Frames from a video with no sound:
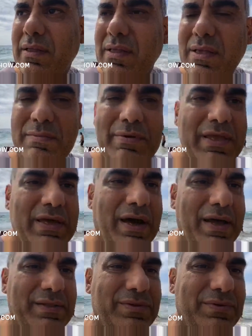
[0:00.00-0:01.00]
Be
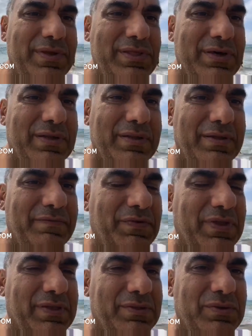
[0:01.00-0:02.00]
kind to each other. If you
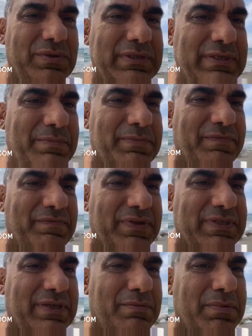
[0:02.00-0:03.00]
can do something for
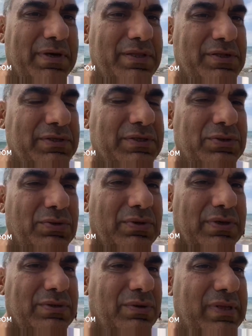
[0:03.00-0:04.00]
somebody, just do
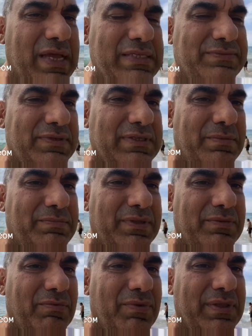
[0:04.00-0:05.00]
it. Don't ask for something
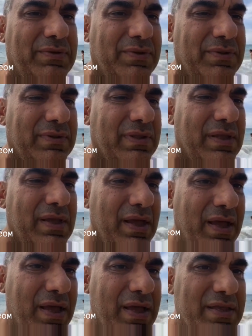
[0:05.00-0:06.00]
in return.
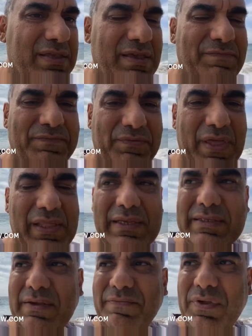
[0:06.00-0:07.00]
Give freely.
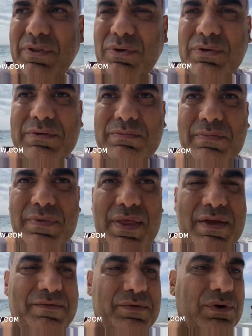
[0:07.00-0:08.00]
See, if you do
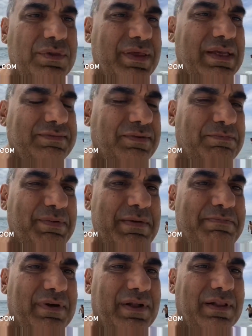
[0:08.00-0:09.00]
think good things for
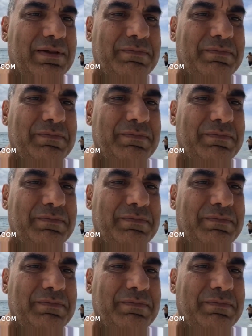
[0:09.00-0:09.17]
people,